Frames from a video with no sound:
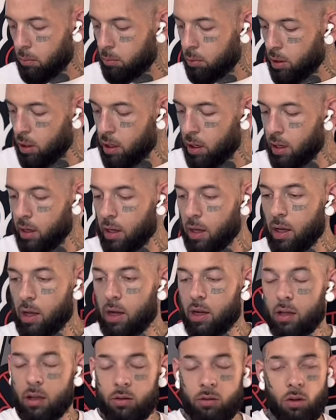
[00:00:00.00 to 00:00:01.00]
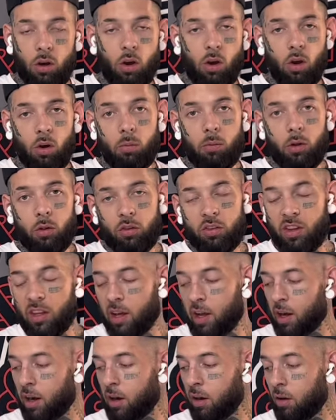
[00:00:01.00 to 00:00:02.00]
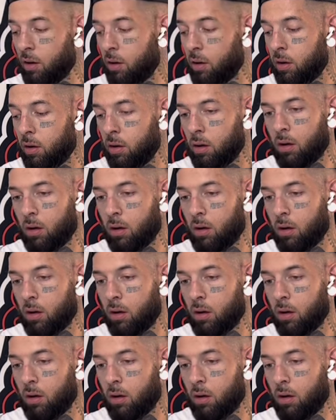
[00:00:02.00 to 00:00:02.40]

but it is almost there.